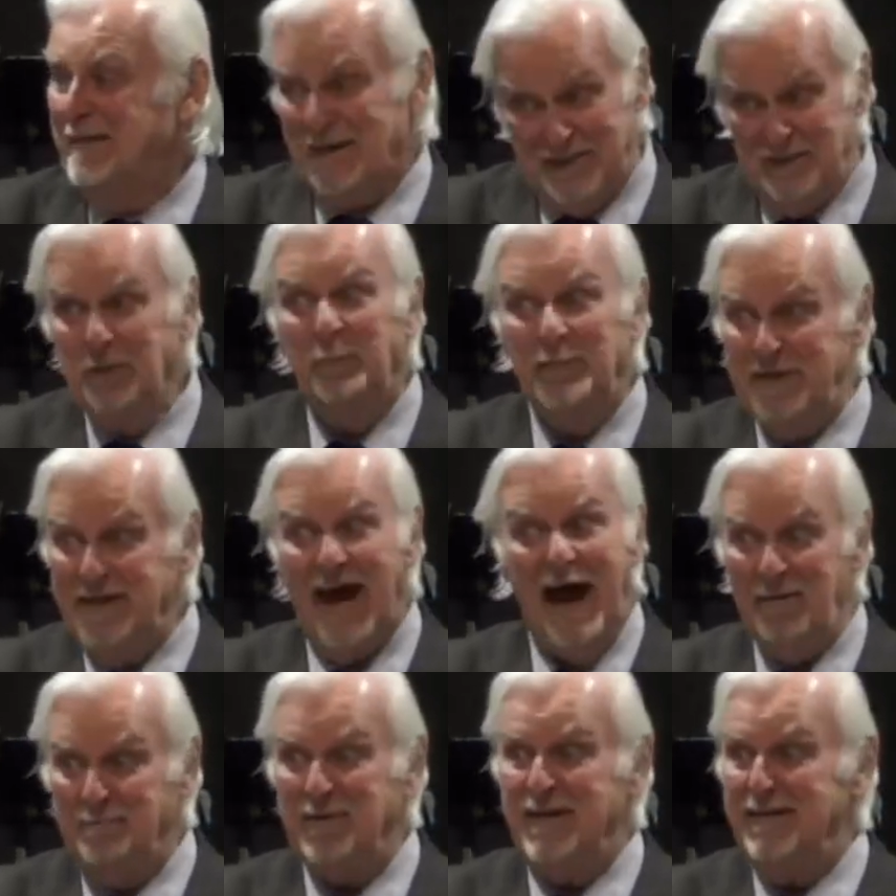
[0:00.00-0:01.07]
and you'll be
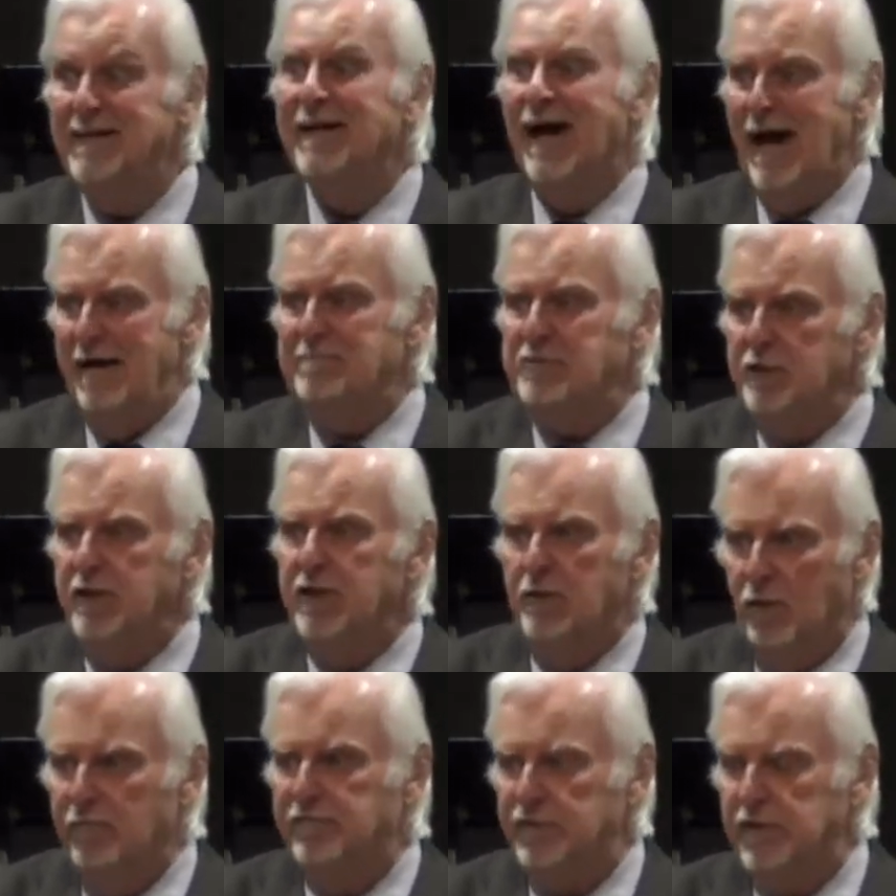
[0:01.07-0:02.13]
happy after you get
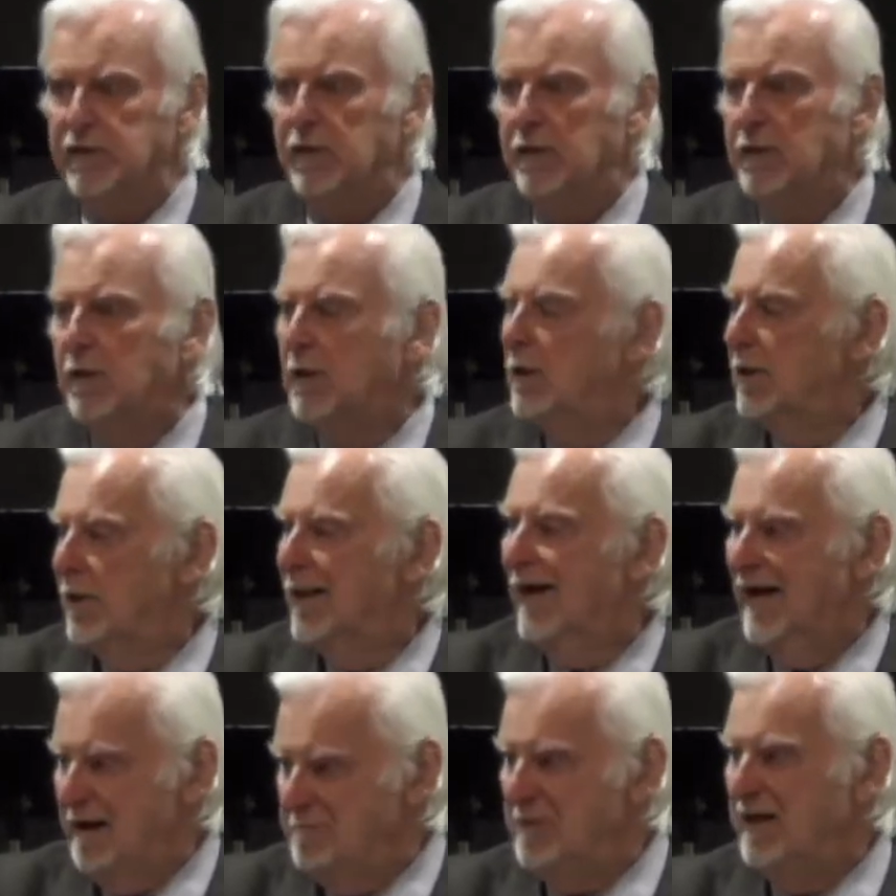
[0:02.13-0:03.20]
over it.
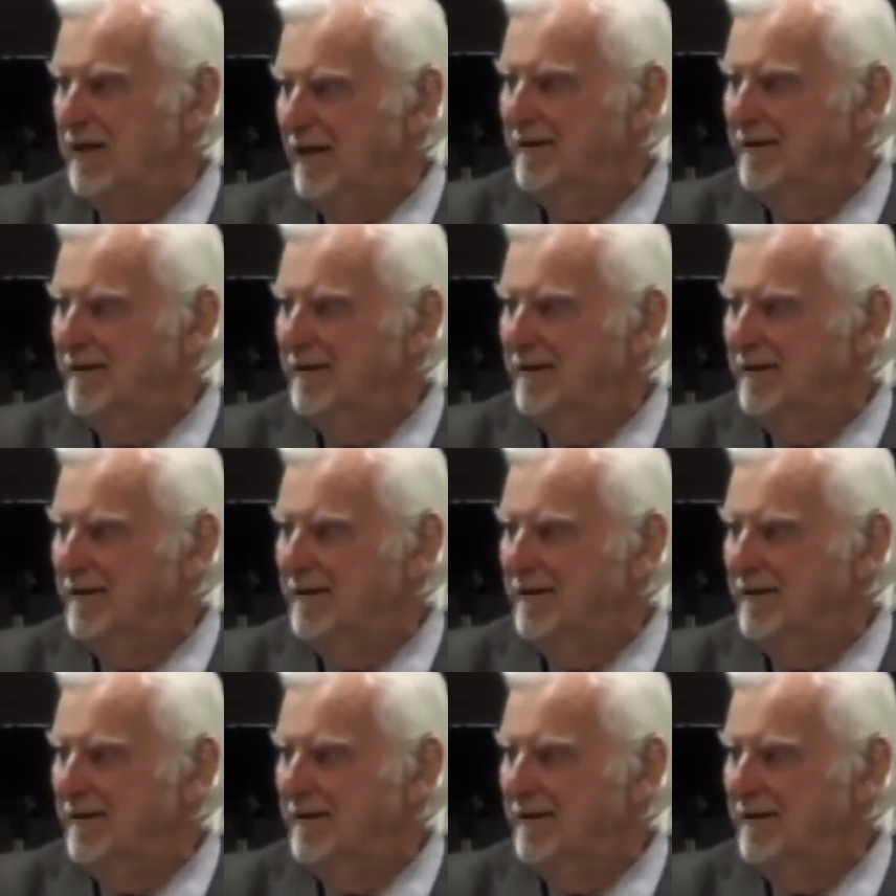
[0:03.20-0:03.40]
Amen.